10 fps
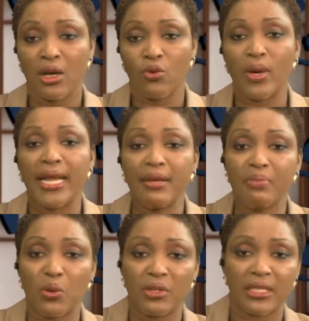winning
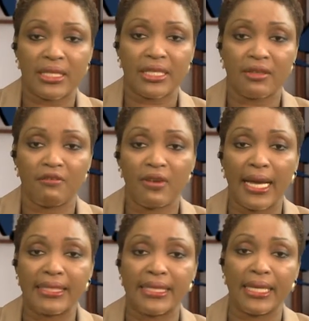bonuses,
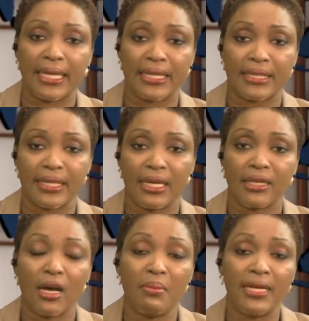flight tickets,
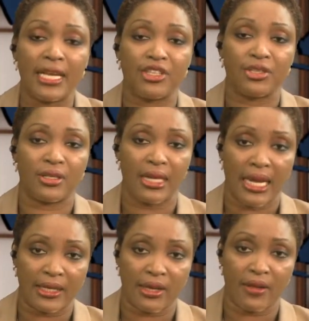accommodation,
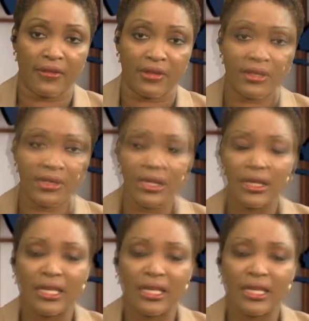and others.